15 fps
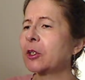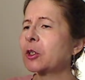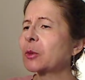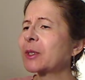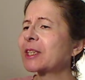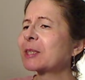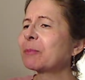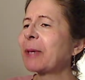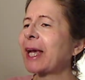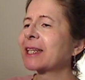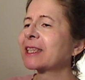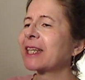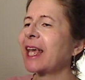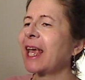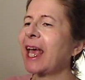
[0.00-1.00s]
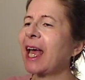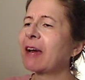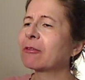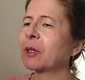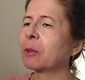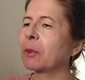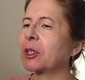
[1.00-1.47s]
to expect
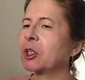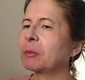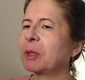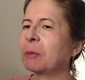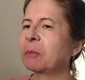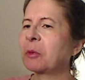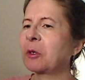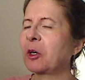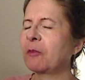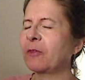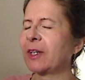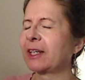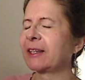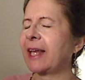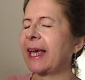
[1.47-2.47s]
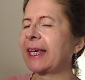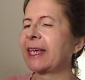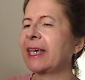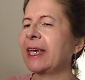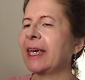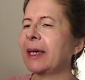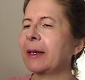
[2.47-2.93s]
everyone to be perfect like
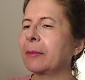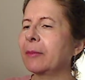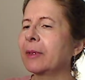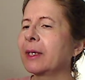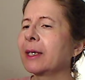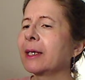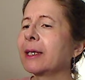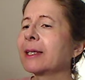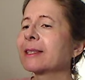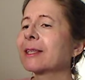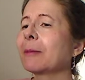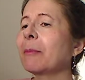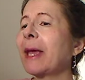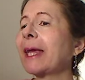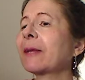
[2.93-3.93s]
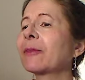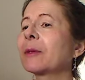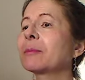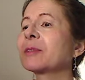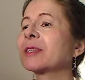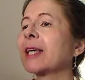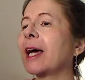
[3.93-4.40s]
him. To make
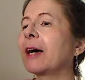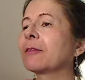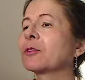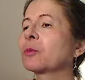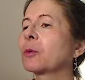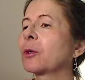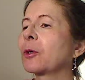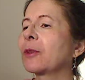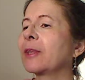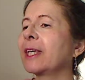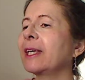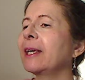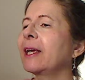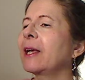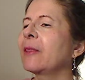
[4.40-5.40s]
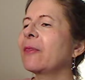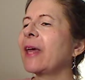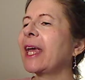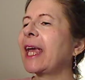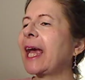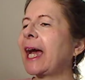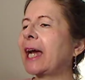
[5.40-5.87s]
themselves worthy,
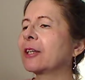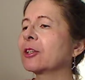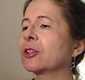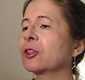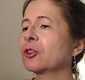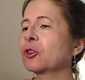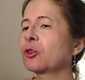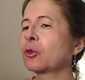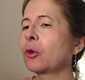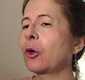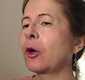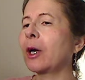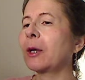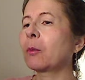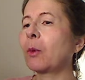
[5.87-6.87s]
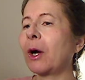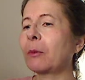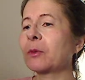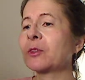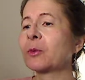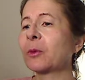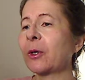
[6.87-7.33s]
they had to destroy
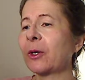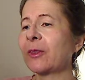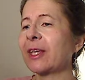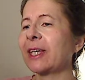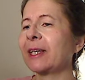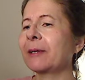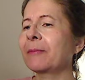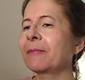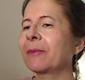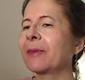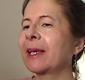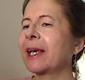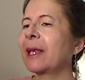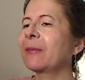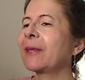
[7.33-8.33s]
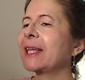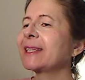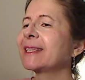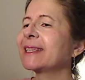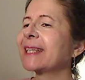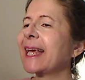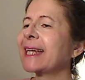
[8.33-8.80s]
what was worthy.
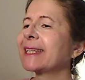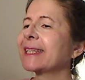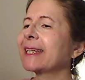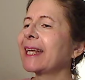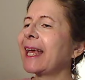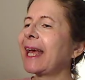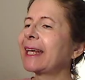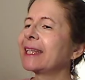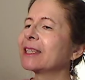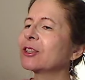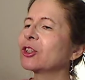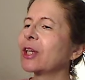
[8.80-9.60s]
Then Satan and his